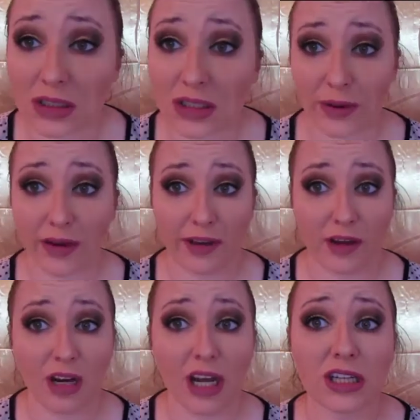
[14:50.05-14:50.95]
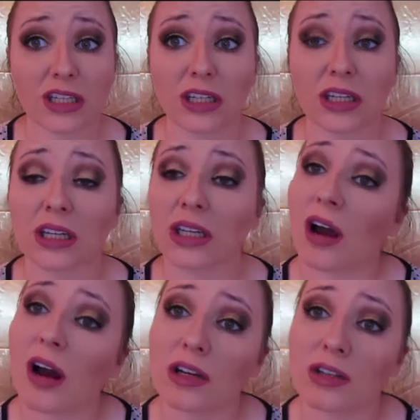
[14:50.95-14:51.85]
did my foundation,
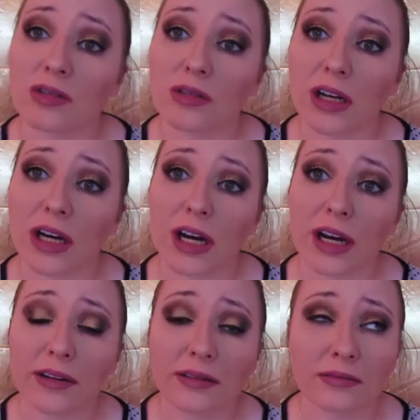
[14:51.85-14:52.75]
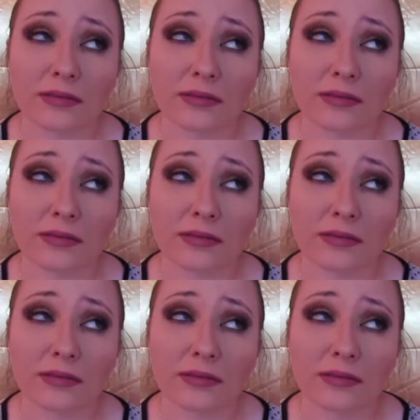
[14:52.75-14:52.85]
contour,